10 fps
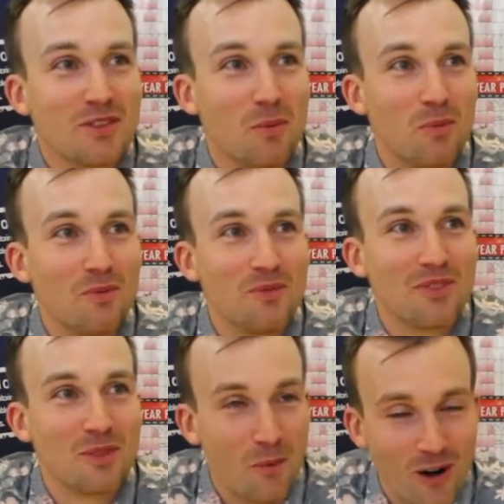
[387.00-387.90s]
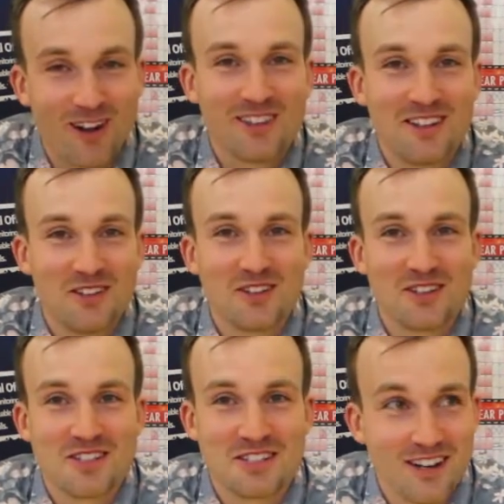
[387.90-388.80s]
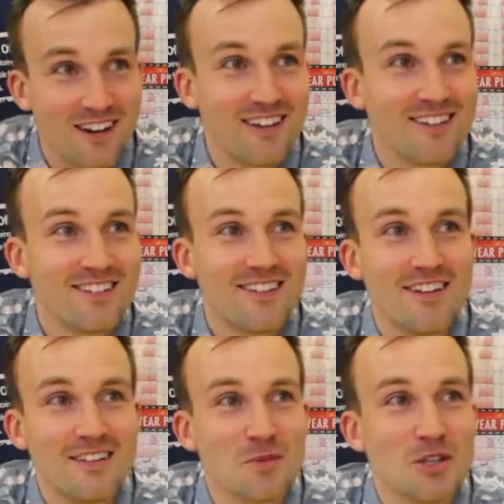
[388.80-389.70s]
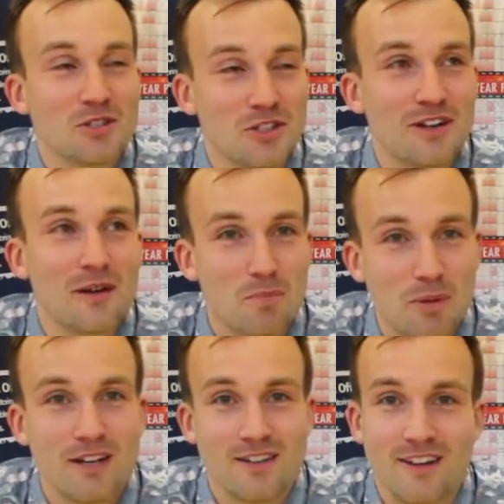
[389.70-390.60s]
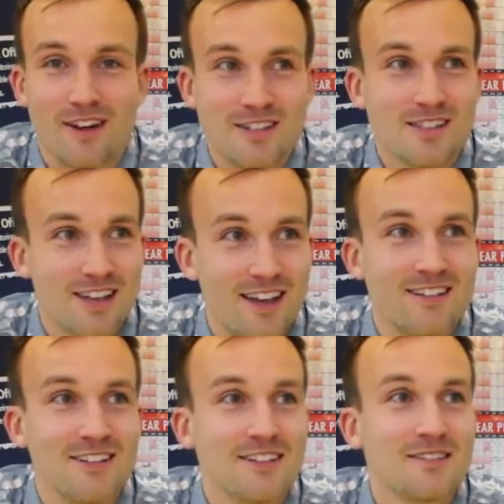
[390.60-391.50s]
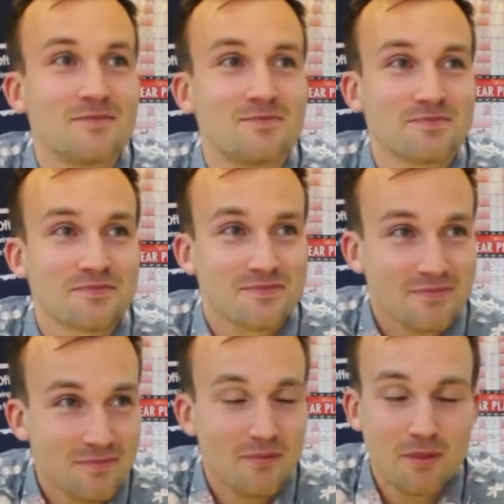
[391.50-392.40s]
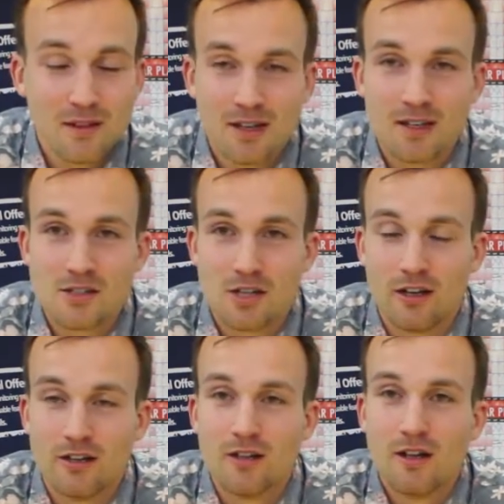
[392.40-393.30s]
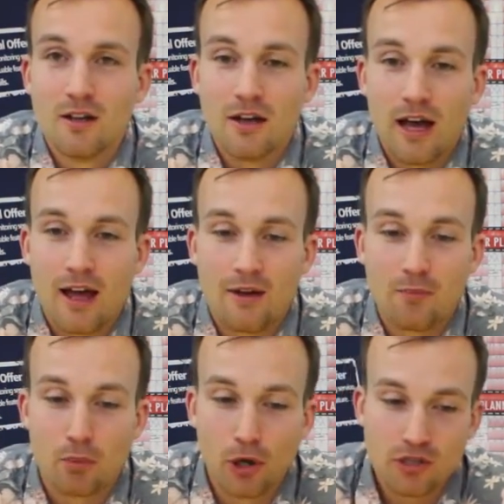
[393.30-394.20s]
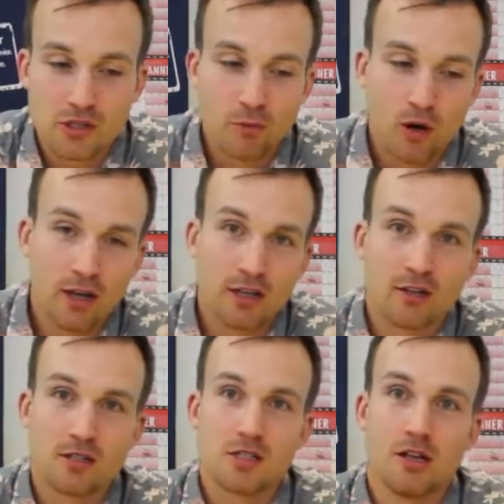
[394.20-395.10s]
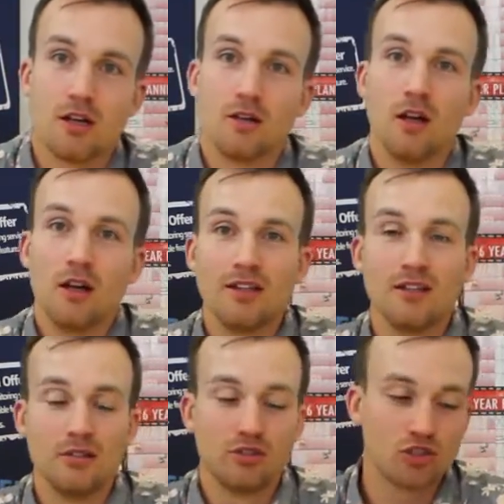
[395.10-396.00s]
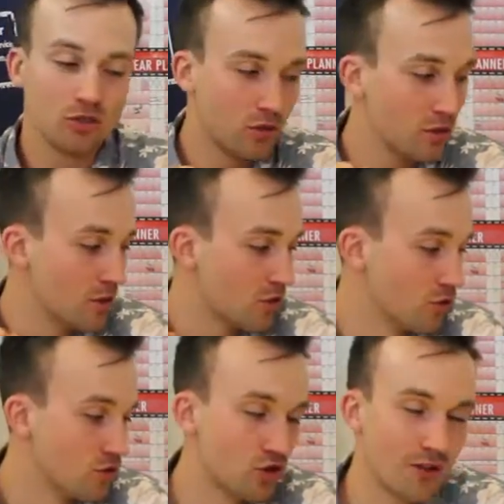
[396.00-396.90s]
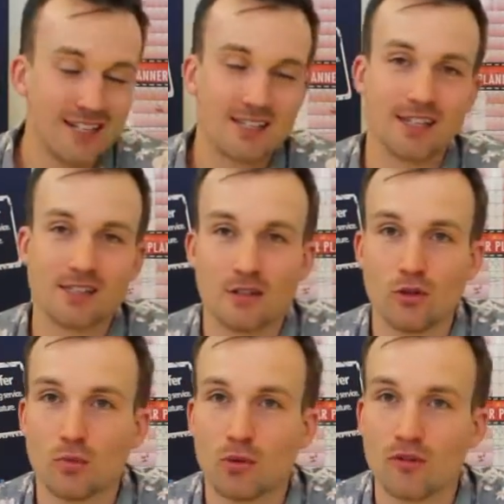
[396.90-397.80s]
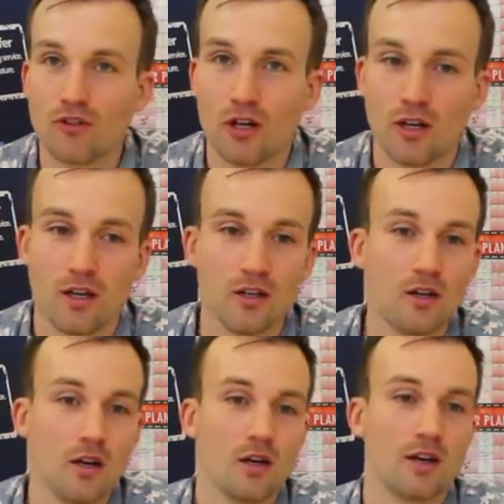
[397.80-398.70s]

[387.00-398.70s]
The work that you do at the start to make sure you don't get bitten in the arse at the end. Yeah, so put some work in at the start. It's called stress testing your portfolio.